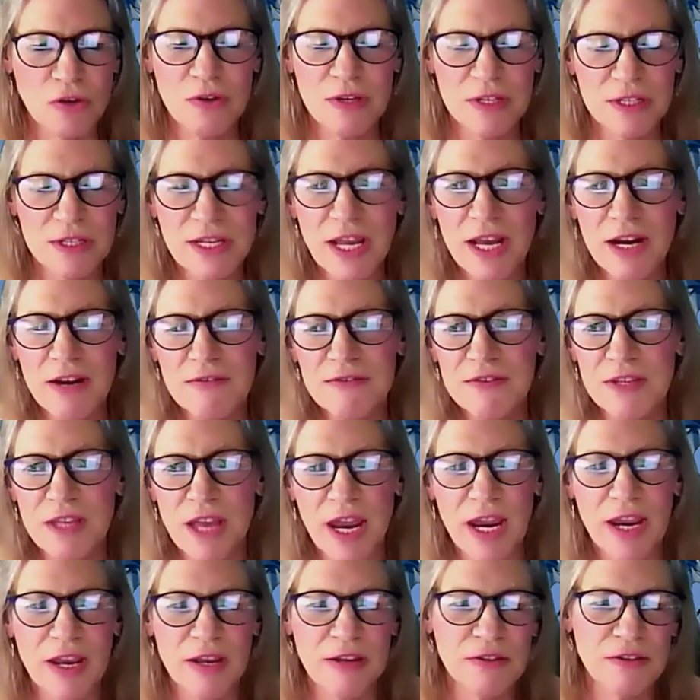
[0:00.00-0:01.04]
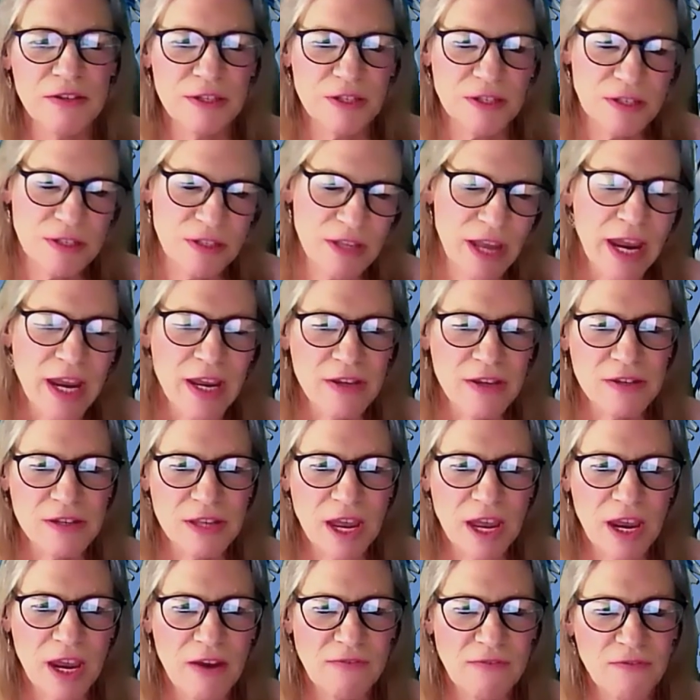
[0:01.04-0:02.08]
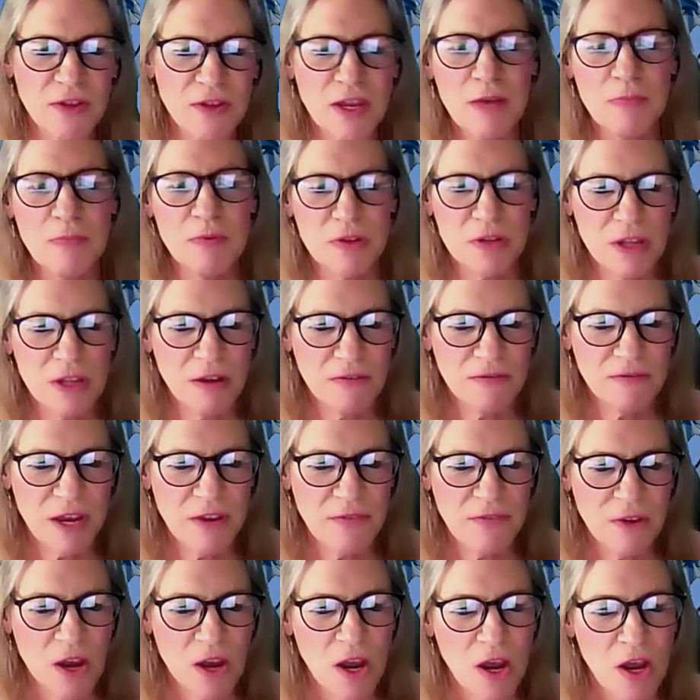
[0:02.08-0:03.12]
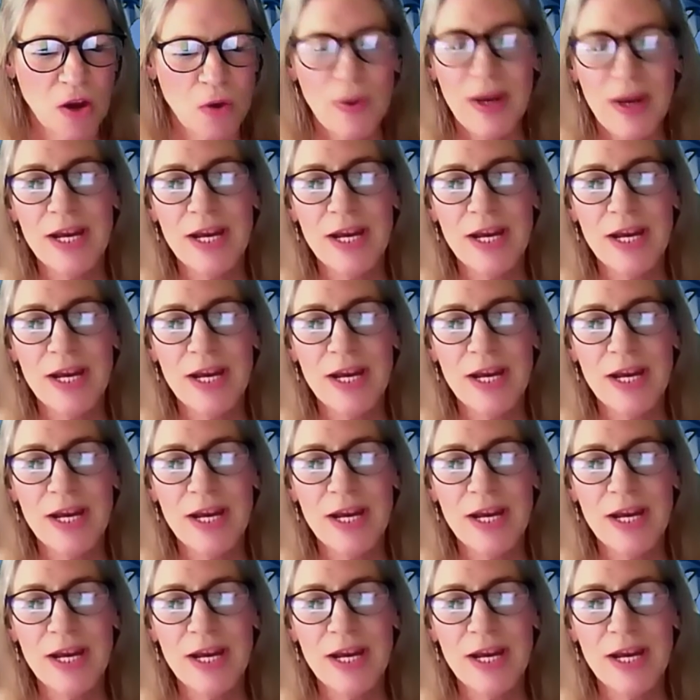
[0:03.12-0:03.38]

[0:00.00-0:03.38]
So instead of staying safe, keep yourself safe,